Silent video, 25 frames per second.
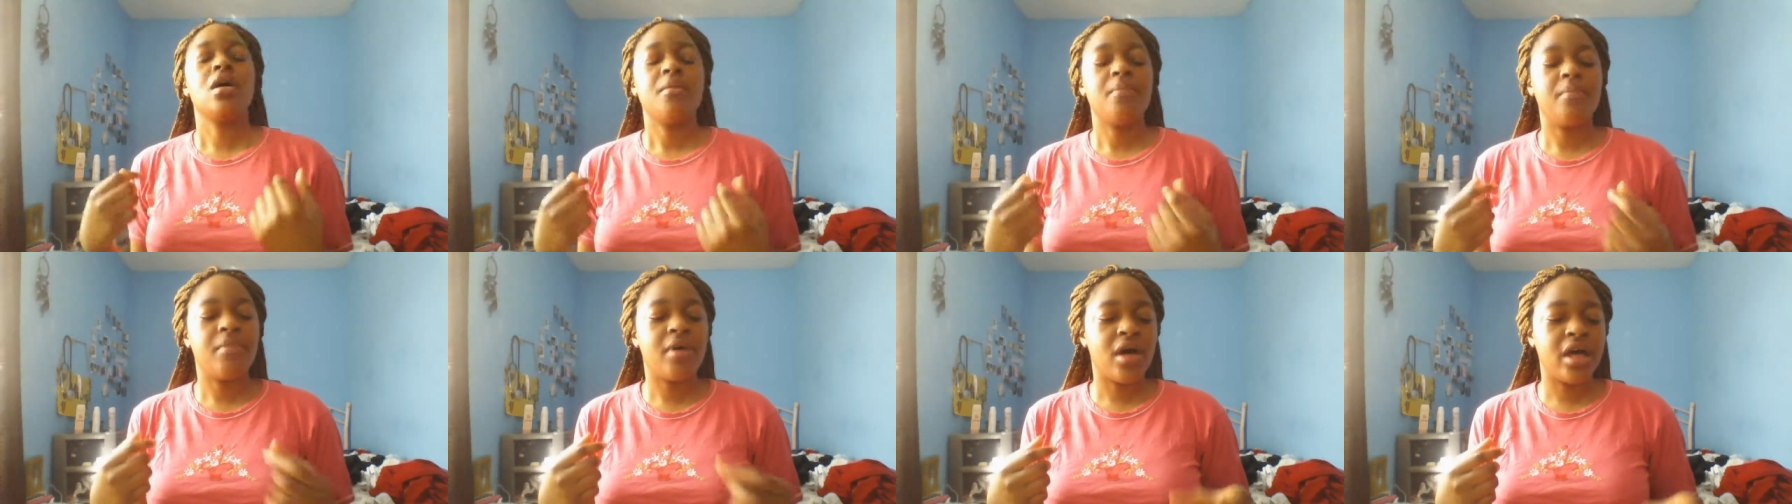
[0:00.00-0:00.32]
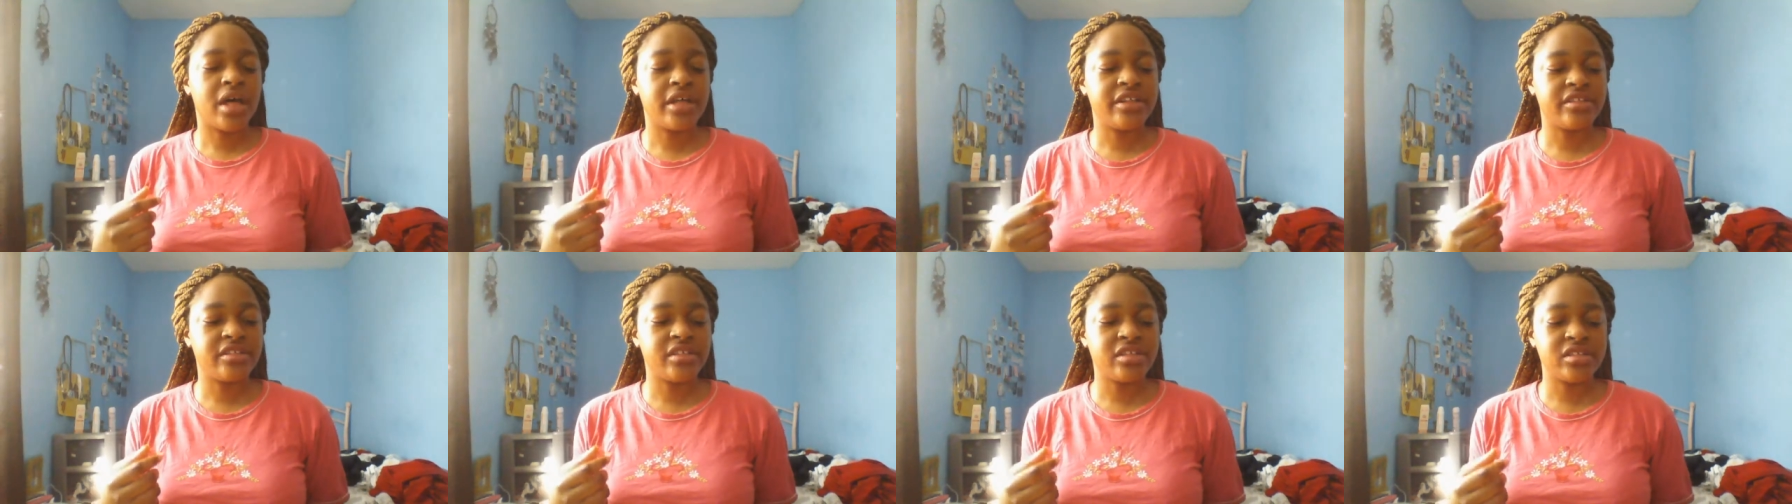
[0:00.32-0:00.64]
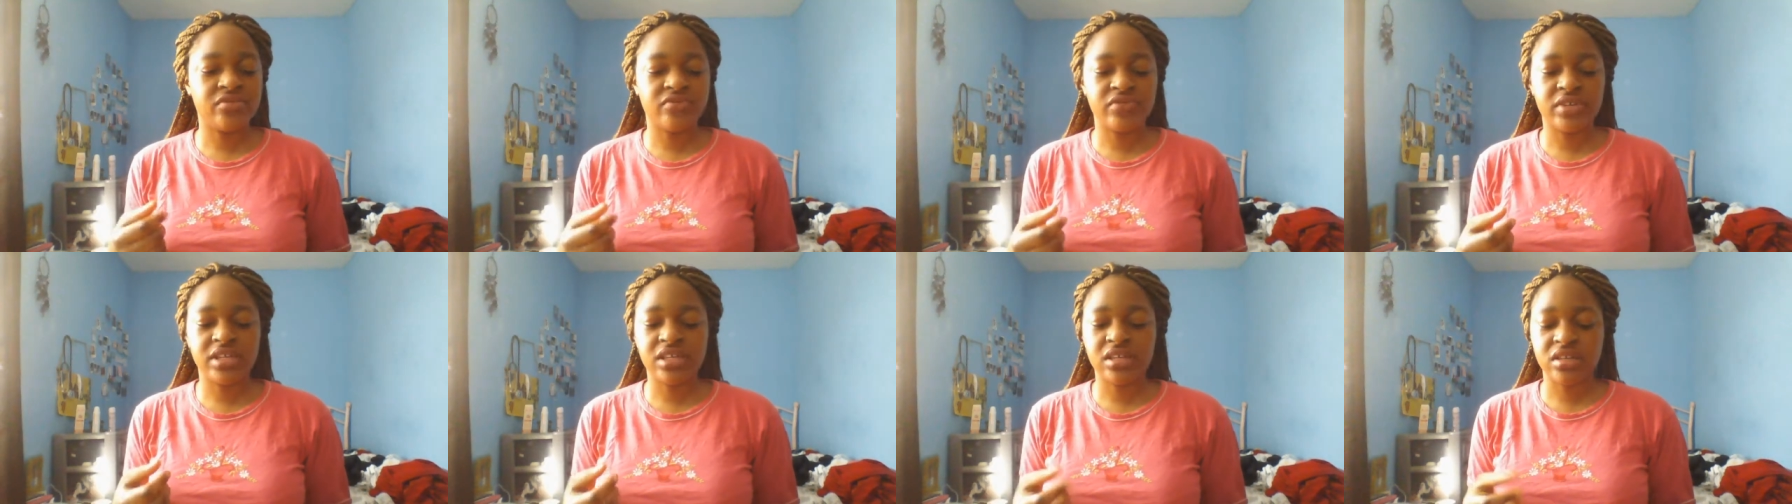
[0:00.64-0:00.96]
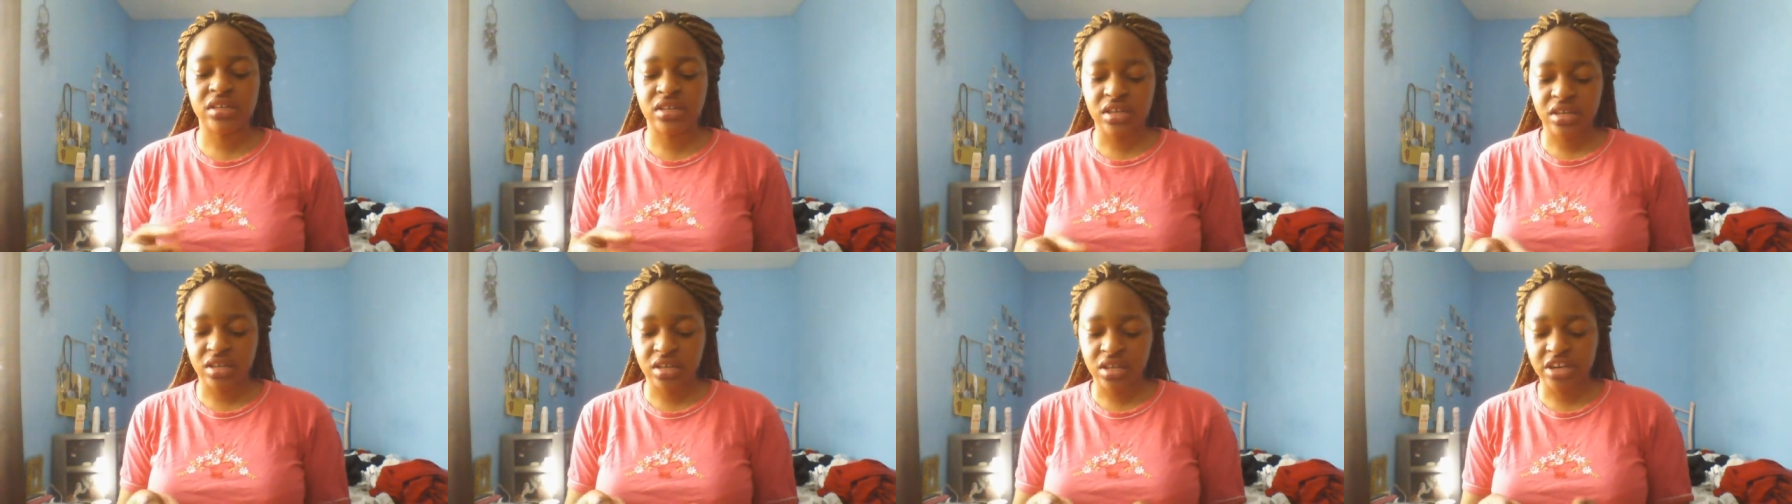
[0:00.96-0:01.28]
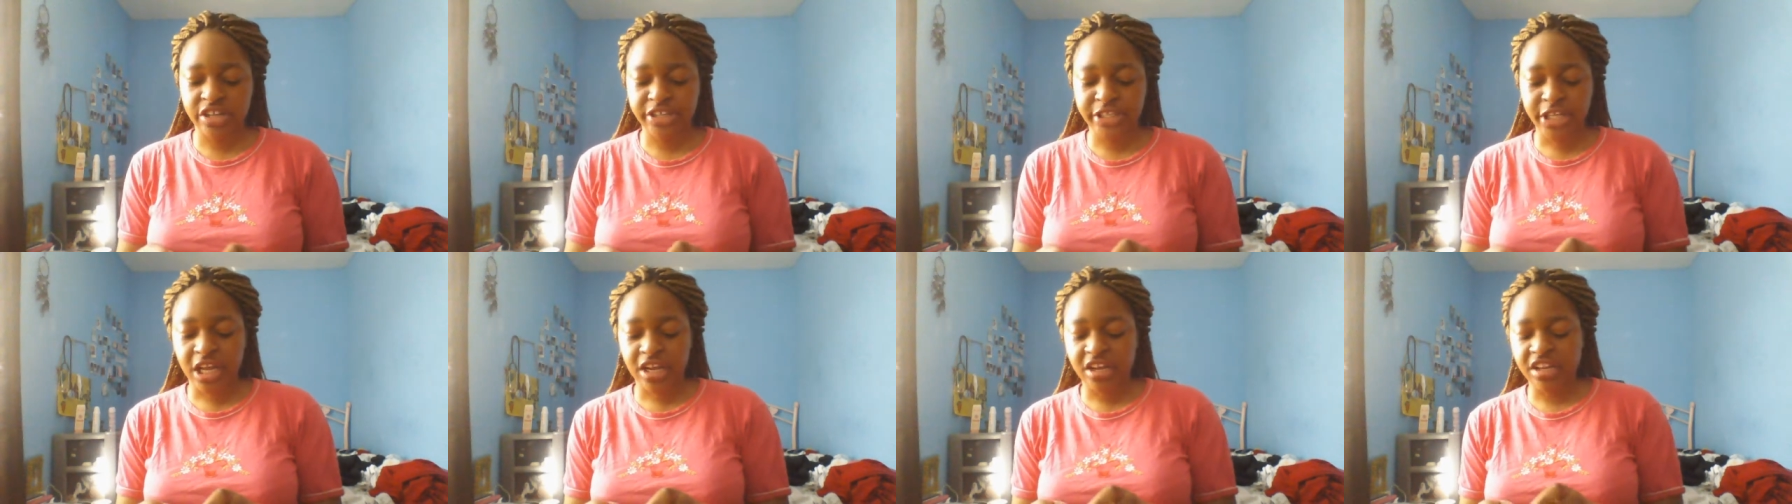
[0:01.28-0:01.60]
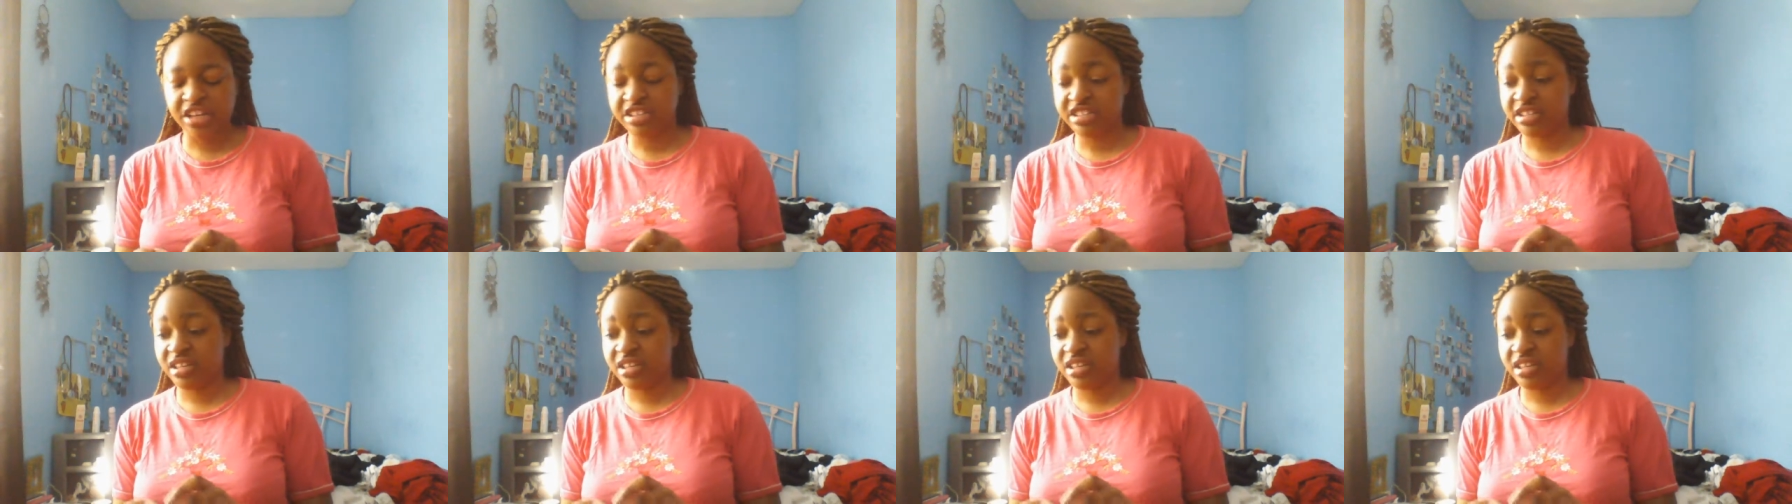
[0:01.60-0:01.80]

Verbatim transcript: but I just recently did a challenge